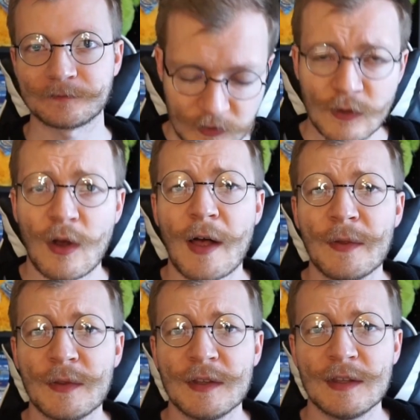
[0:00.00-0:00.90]
So other
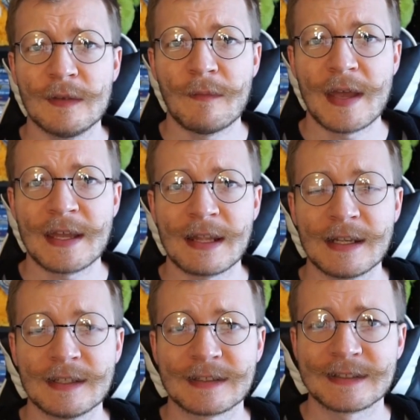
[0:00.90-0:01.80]
than the
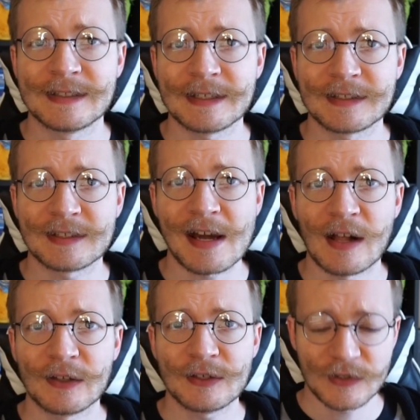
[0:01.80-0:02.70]
main 6
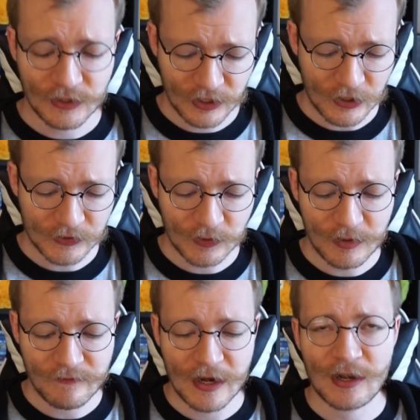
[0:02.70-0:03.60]
colors, there can also be
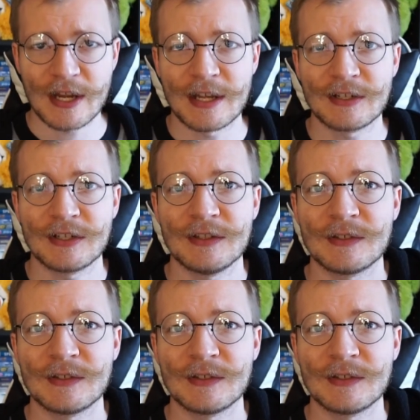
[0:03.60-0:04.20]
variations,